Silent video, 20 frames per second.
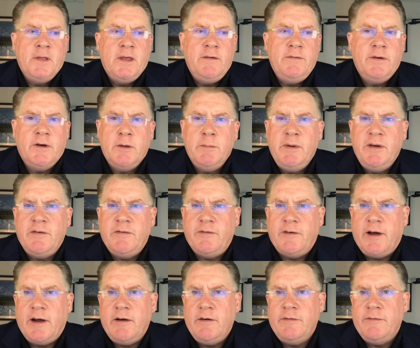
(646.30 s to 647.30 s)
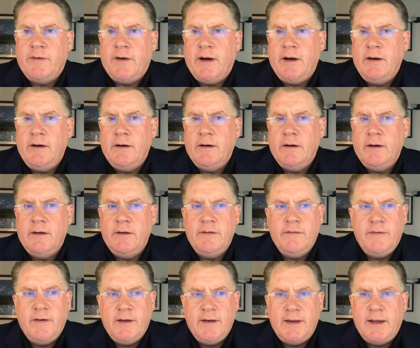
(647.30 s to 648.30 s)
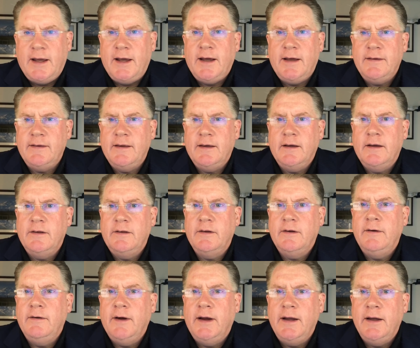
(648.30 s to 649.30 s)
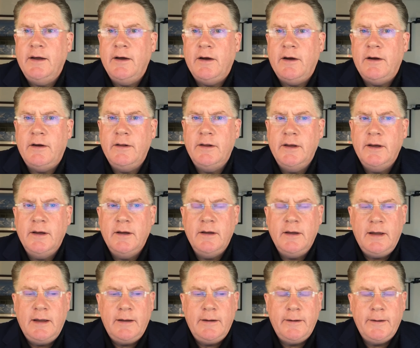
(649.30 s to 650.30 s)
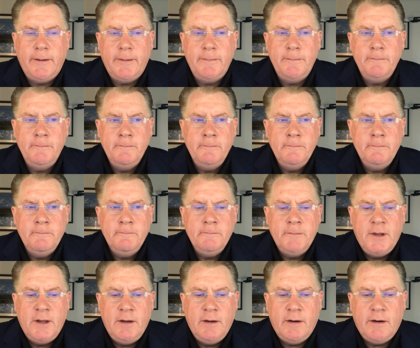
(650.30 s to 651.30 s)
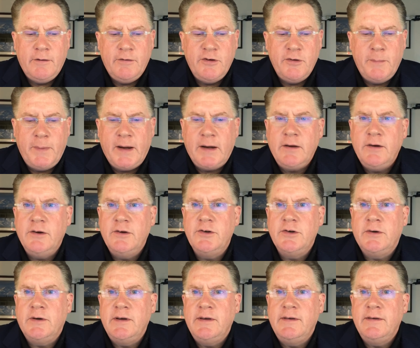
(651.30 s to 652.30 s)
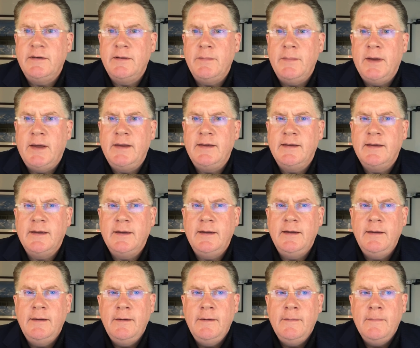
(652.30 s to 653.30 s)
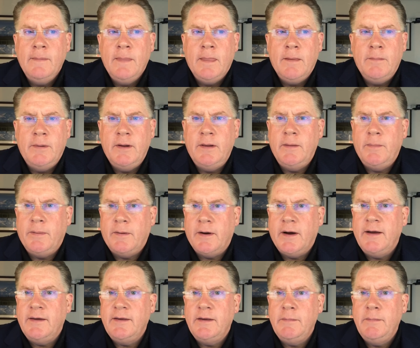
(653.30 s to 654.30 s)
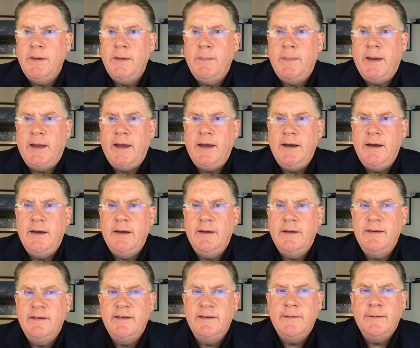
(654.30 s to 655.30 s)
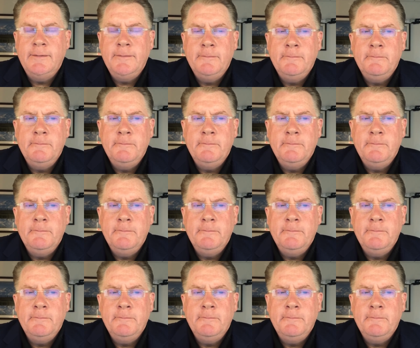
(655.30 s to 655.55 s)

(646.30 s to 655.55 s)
If you're going to be a firefighter, it's fantastic. It's a great calling. You know, I respect your choices immensely, but the price to be paid is